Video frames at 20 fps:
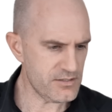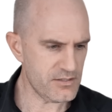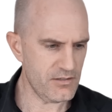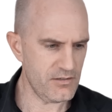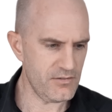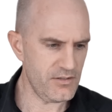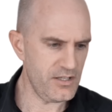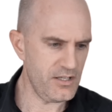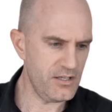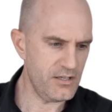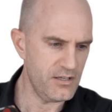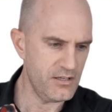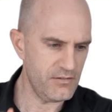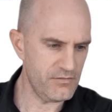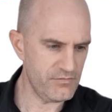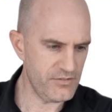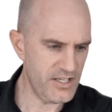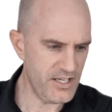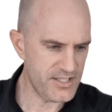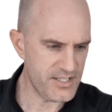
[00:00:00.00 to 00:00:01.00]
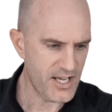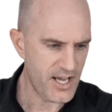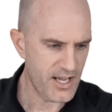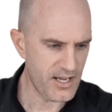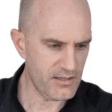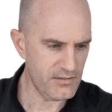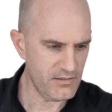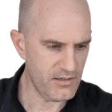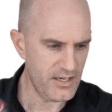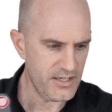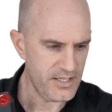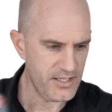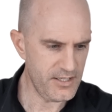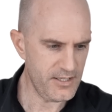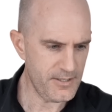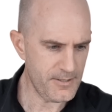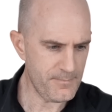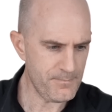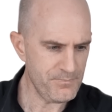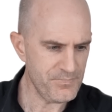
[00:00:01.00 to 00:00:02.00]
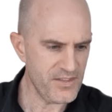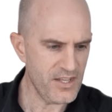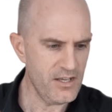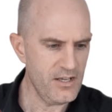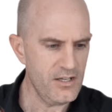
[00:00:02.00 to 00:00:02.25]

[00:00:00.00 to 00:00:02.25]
so the rear tail light here,